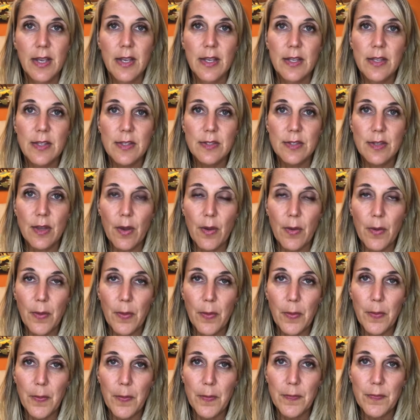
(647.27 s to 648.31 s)

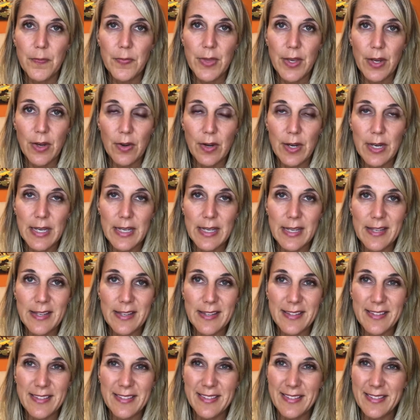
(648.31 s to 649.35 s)
So there
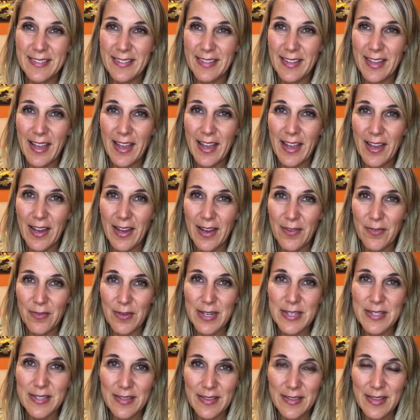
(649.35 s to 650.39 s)
is a
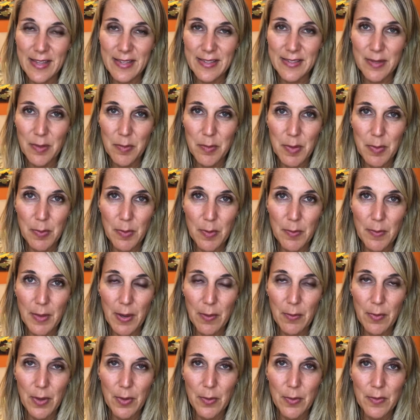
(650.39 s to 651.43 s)
reason that some people
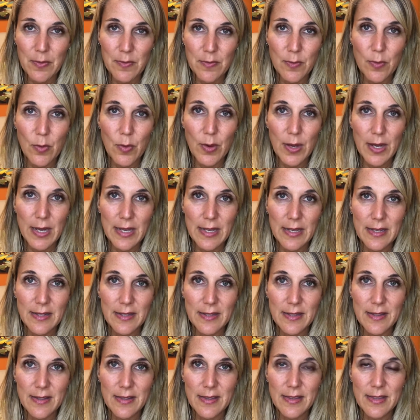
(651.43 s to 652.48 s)
might want to avoid
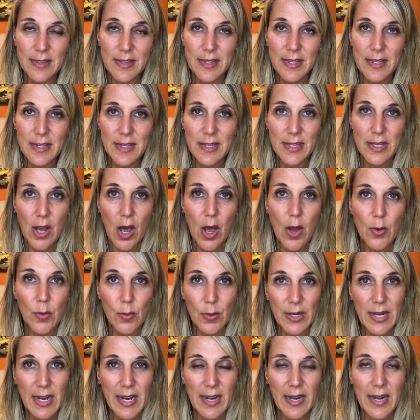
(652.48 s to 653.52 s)

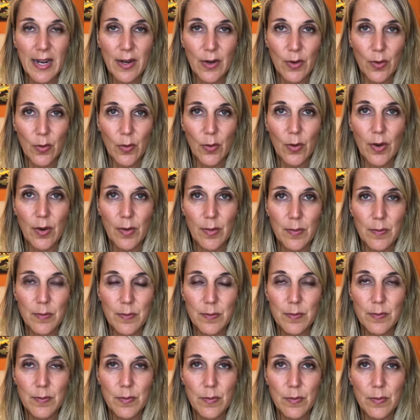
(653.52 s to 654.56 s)
non-organic or
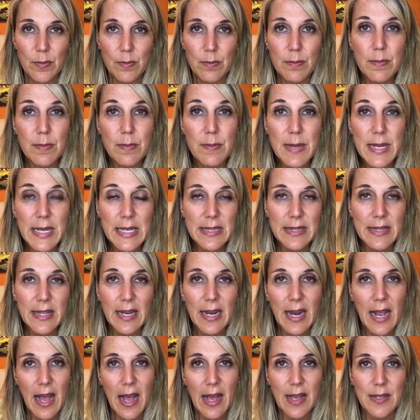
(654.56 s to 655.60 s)
meat
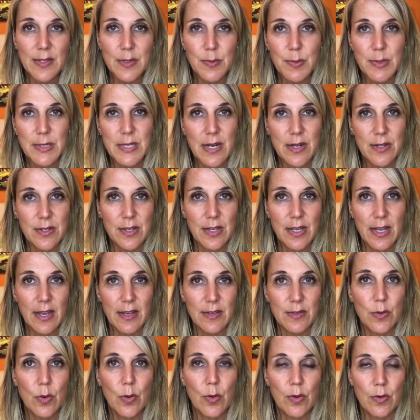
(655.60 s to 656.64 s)
that potentially
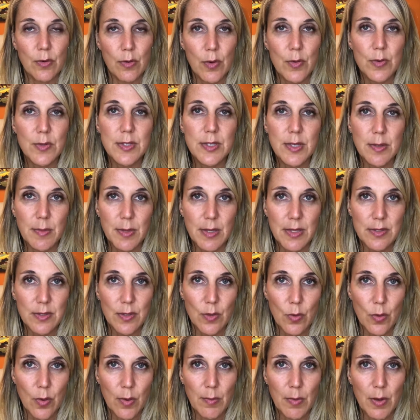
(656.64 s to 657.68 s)
has growth stimulants
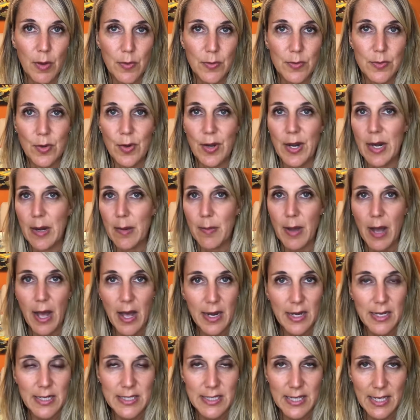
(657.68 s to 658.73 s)
and hormones or
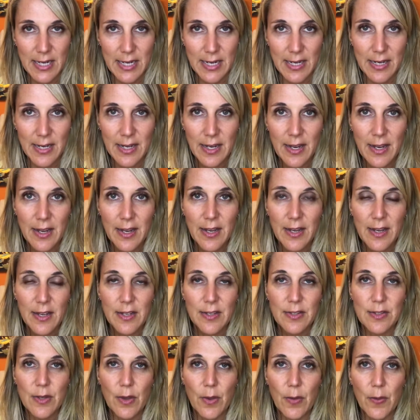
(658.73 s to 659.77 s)
antibiotics in it.
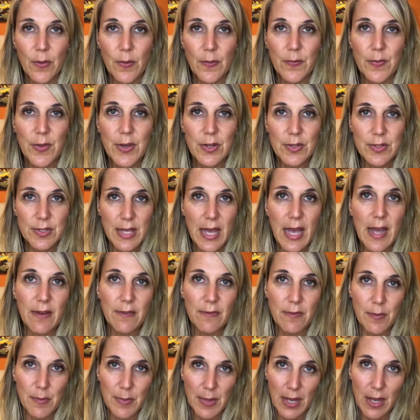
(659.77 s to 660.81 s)
So there's
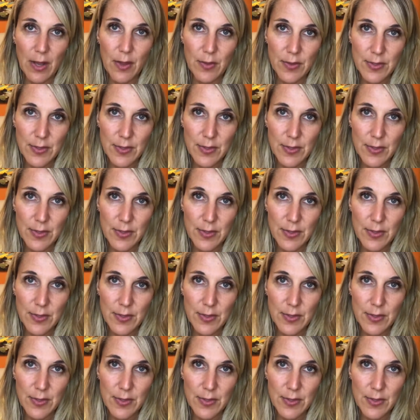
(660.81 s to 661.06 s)
that from the health